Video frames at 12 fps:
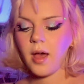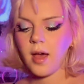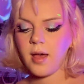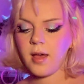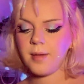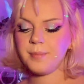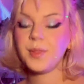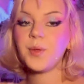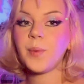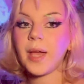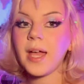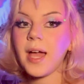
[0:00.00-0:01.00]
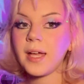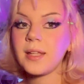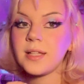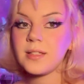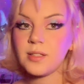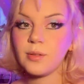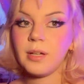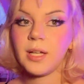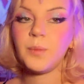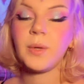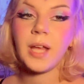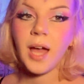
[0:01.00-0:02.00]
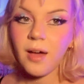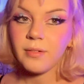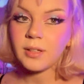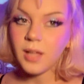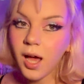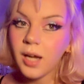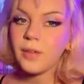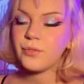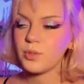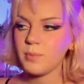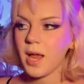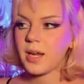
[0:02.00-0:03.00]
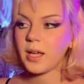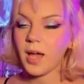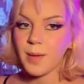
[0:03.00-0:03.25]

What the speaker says: the way I like to do it when I have a lot of dramatic eye